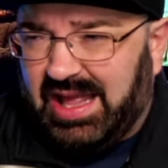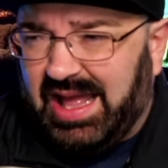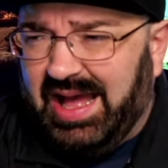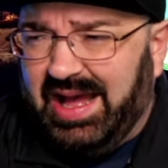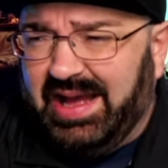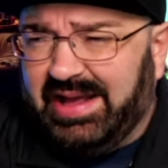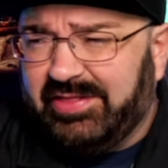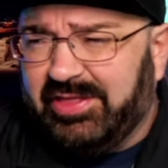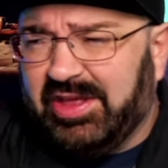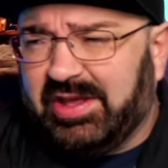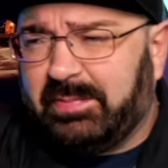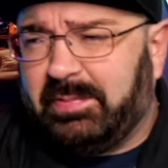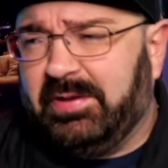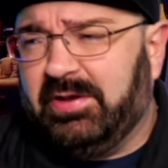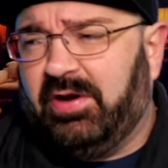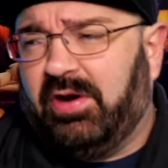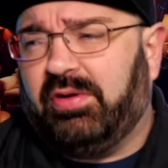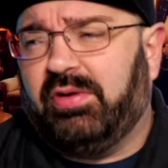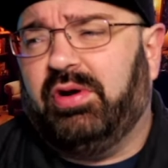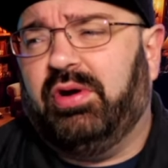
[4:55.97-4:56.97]
I think
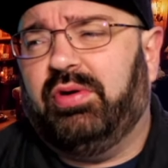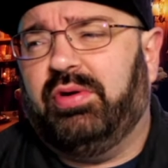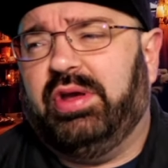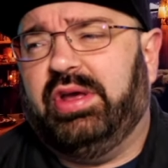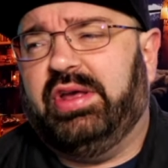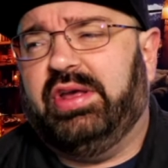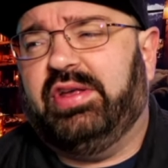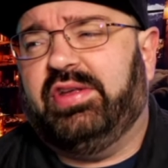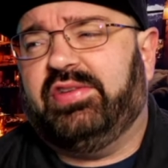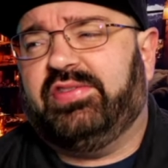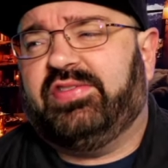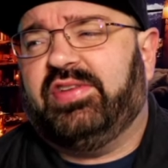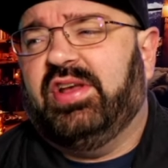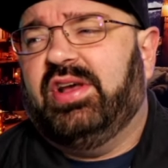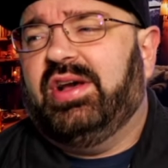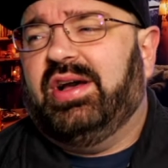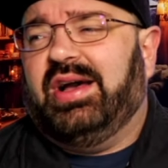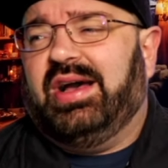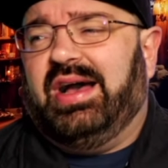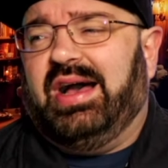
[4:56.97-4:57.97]
Pyoro is
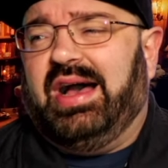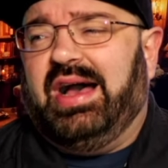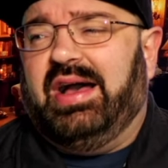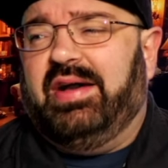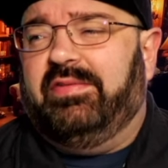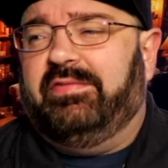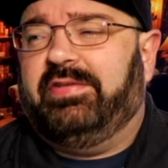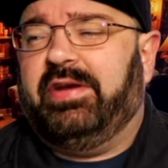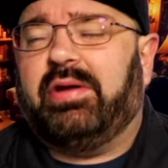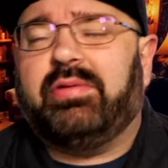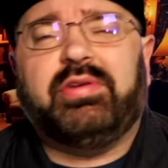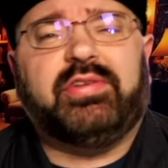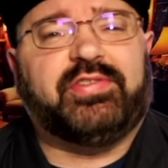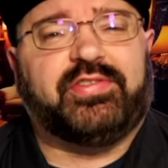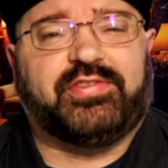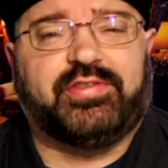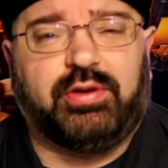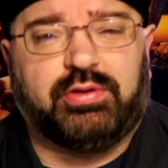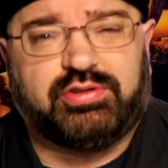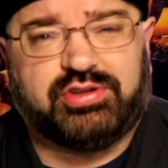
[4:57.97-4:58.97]
uh, very
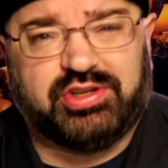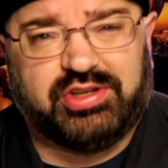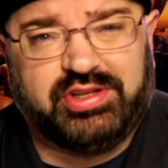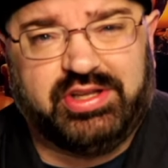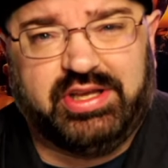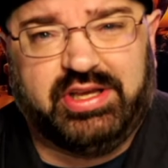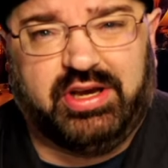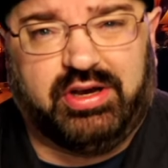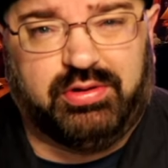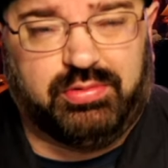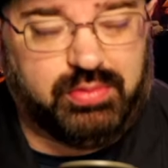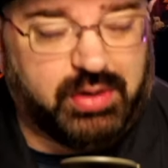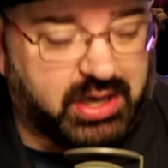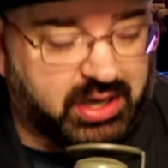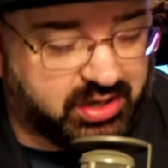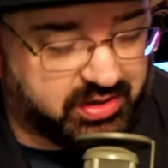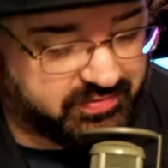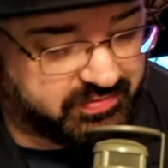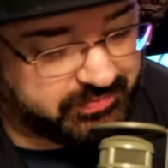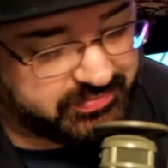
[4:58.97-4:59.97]
socially aware of